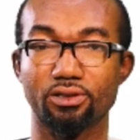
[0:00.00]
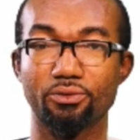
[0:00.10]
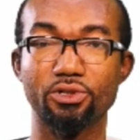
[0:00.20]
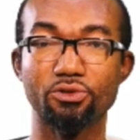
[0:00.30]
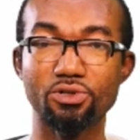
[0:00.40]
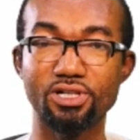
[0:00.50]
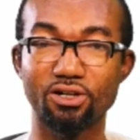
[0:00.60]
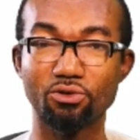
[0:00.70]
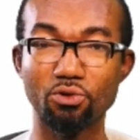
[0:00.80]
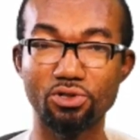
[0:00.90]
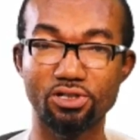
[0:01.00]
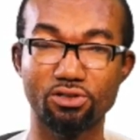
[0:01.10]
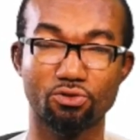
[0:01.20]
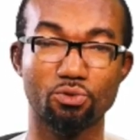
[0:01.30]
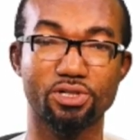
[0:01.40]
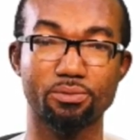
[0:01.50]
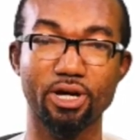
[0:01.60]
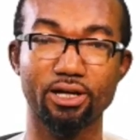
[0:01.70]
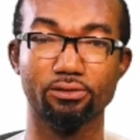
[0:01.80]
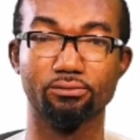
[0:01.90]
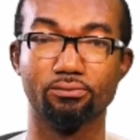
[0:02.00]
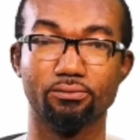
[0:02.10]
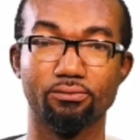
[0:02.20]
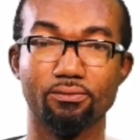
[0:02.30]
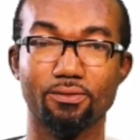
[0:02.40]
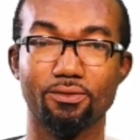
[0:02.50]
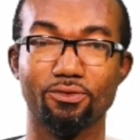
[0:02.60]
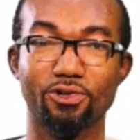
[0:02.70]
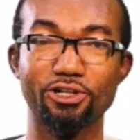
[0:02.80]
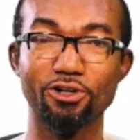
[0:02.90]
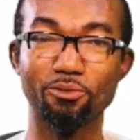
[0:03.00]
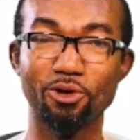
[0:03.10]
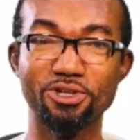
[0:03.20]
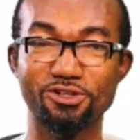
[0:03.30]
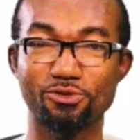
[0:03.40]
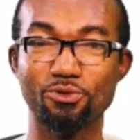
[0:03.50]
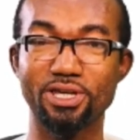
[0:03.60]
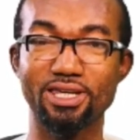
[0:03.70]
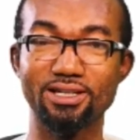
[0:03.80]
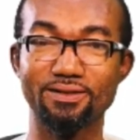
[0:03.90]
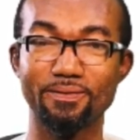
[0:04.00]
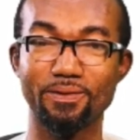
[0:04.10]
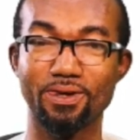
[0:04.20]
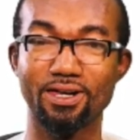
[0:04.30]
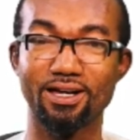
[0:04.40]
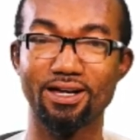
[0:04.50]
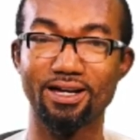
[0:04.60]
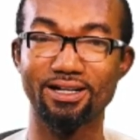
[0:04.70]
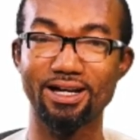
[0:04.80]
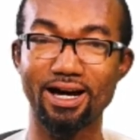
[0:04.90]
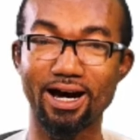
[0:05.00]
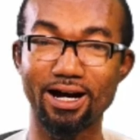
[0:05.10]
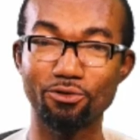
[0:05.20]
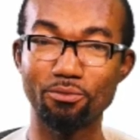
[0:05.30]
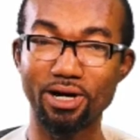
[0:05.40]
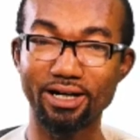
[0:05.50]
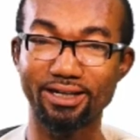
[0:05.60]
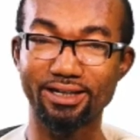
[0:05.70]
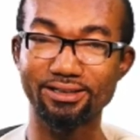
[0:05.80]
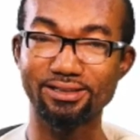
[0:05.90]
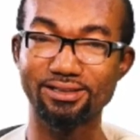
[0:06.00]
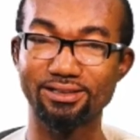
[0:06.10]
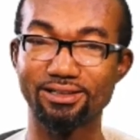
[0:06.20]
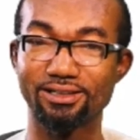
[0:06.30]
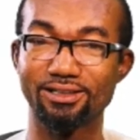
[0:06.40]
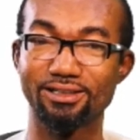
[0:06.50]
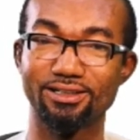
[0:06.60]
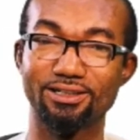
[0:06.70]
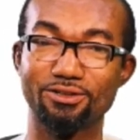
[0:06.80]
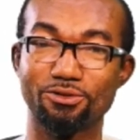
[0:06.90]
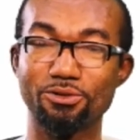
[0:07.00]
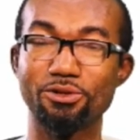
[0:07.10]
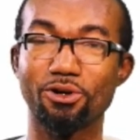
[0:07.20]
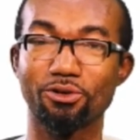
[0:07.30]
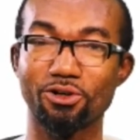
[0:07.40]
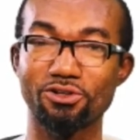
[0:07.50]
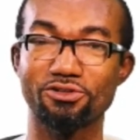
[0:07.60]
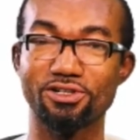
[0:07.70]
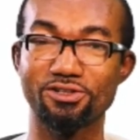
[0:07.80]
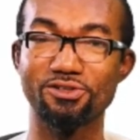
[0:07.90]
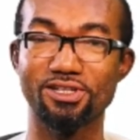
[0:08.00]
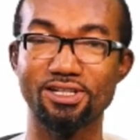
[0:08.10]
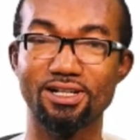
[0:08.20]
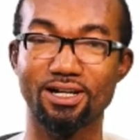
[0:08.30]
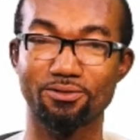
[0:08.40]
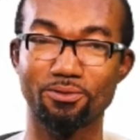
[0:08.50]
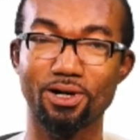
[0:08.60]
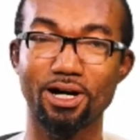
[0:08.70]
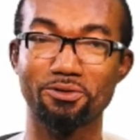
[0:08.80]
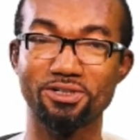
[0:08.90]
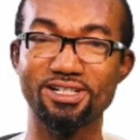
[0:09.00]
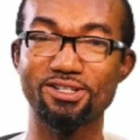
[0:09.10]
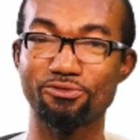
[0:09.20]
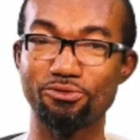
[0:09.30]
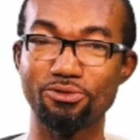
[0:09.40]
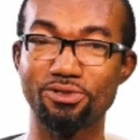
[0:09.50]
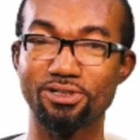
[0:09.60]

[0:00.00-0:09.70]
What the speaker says: we use the nose to smell. When your mommy is cooking and the aroma gets through your nostrils, you see that, wow, this food